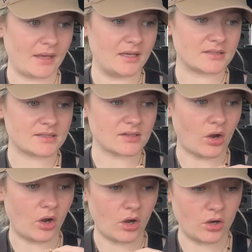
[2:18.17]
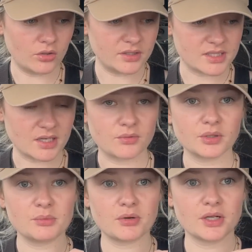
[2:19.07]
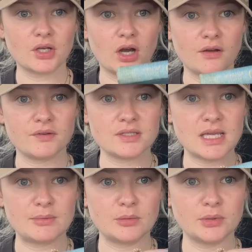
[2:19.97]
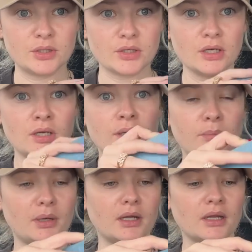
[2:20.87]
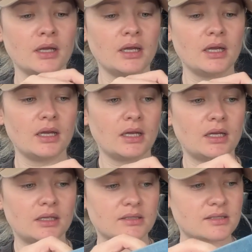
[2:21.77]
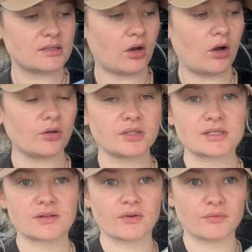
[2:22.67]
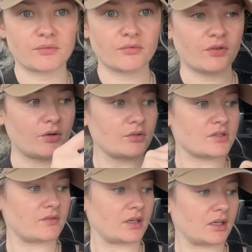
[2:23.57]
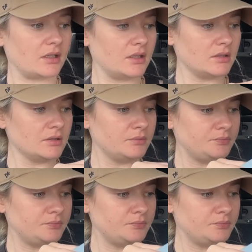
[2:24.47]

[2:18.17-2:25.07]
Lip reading: it's like a really pretty coffee table book, but it's all these different photos of England.